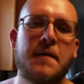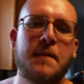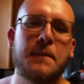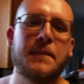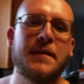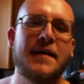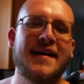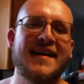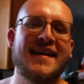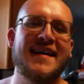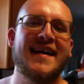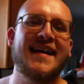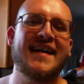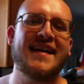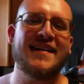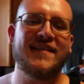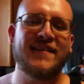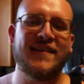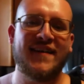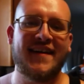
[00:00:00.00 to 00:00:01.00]
But
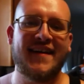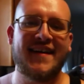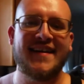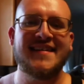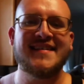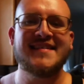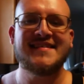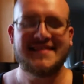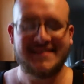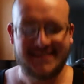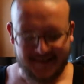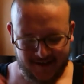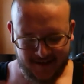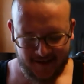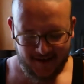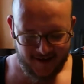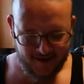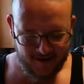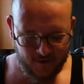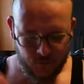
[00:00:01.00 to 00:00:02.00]
anyway,
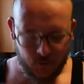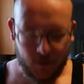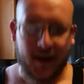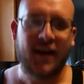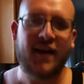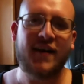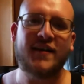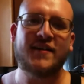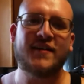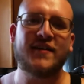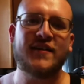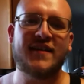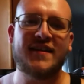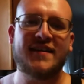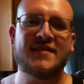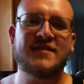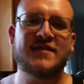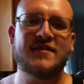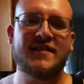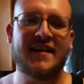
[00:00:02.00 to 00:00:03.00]
we are going
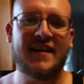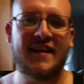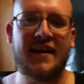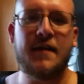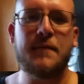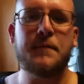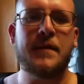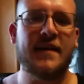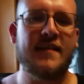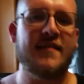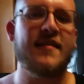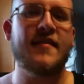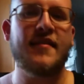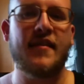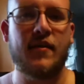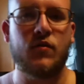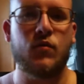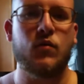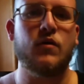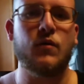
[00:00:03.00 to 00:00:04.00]
to eat a piece of
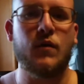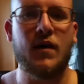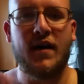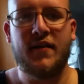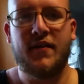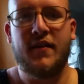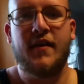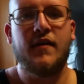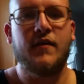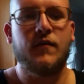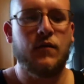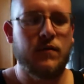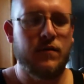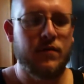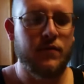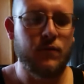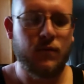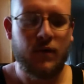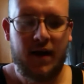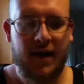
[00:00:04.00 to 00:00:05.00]
this one while the,
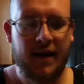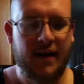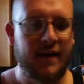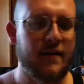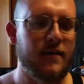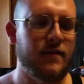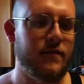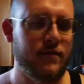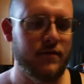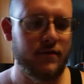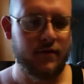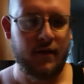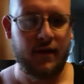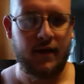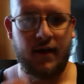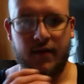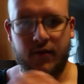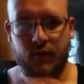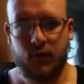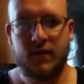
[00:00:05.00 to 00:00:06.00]
while the
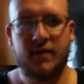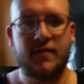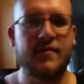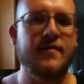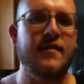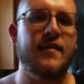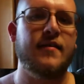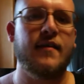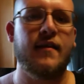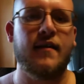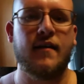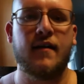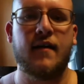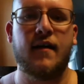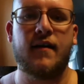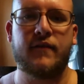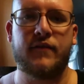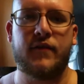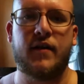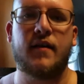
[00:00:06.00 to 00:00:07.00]
other one's in the
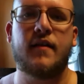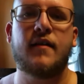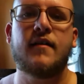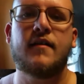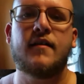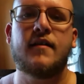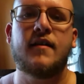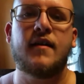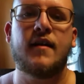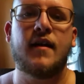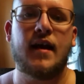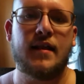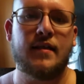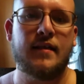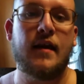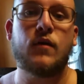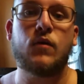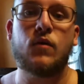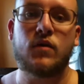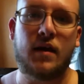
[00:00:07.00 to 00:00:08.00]
oven, and
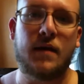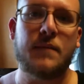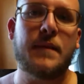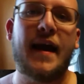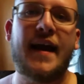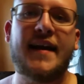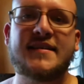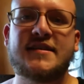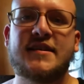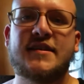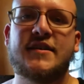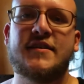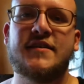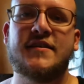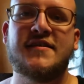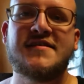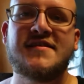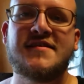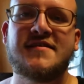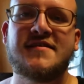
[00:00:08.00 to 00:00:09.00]
then we'll get back to you.